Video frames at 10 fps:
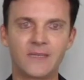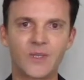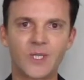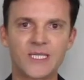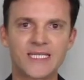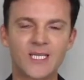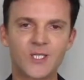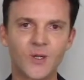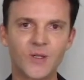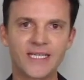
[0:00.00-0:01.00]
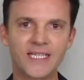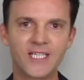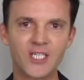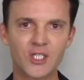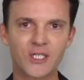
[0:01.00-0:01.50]
because they don't
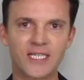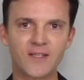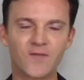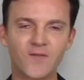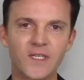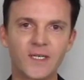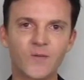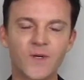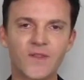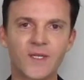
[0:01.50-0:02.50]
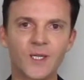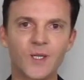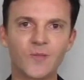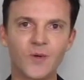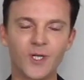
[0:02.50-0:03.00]
initially fit within
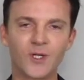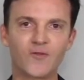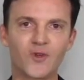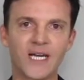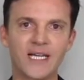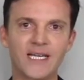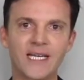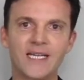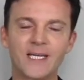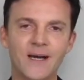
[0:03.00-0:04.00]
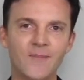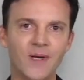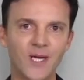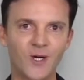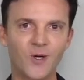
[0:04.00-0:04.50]
a model of reality that I
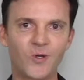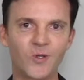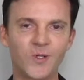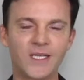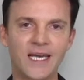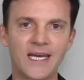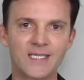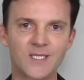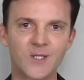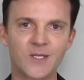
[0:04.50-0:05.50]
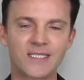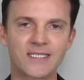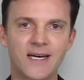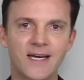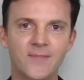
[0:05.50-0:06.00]
may hold at a certain
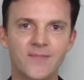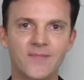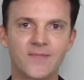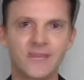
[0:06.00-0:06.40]
time.